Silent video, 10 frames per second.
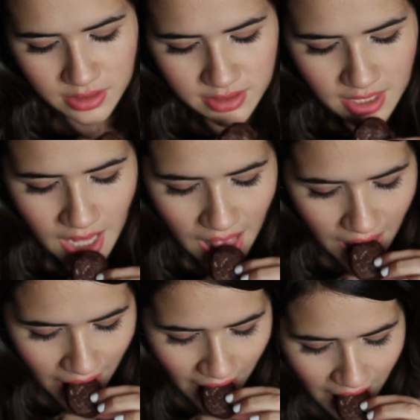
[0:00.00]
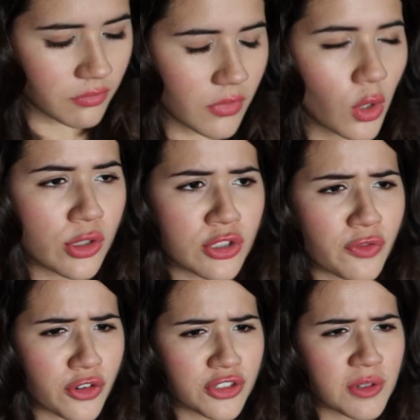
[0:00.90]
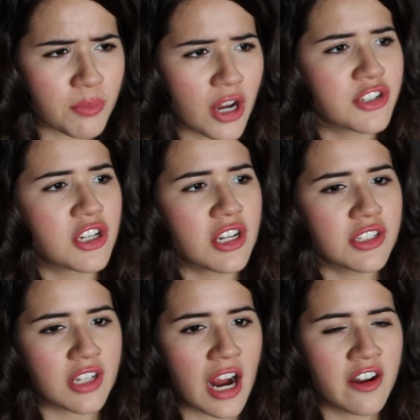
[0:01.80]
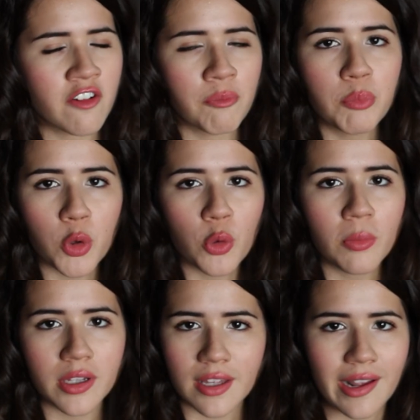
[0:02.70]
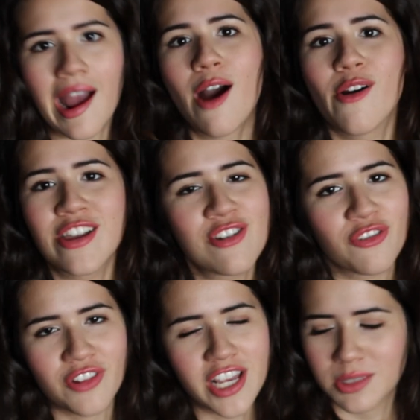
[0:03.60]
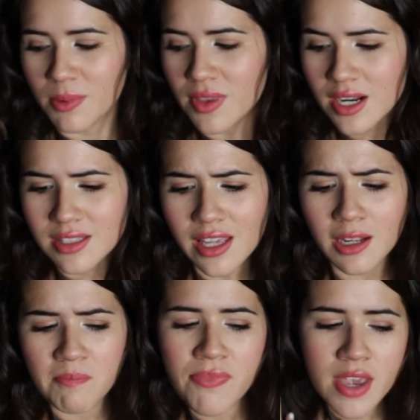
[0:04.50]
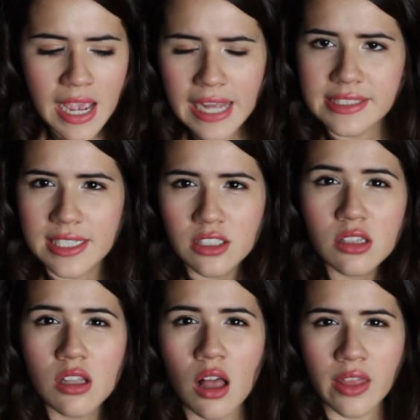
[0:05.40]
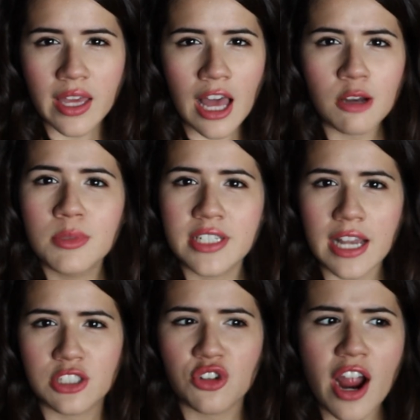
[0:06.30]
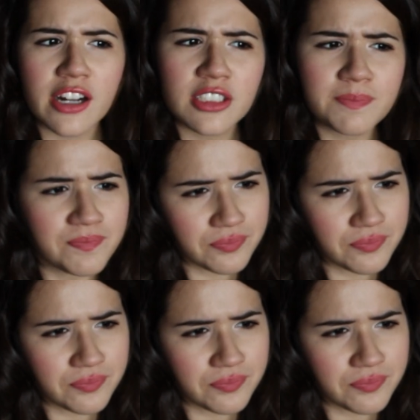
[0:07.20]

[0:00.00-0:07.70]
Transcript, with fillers: Let's see. Okay, so first impression is kind of boom cacao in your face, but then it's like, it tastes a lot like almond extract,